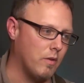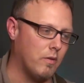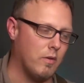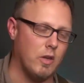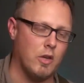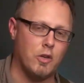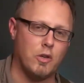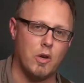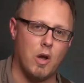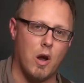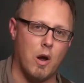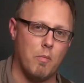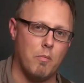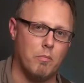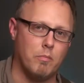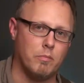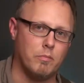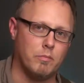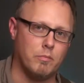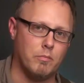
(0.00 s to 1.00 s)
C sharp
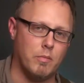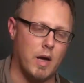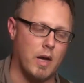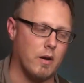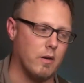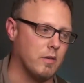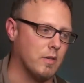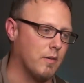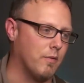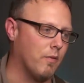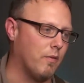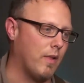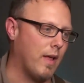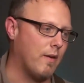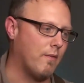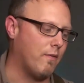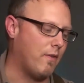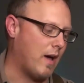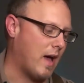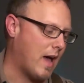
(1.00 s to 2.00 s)
minor 7
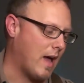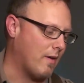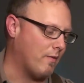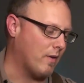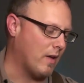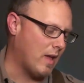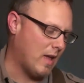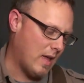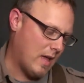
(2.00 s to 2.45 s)
flat 5,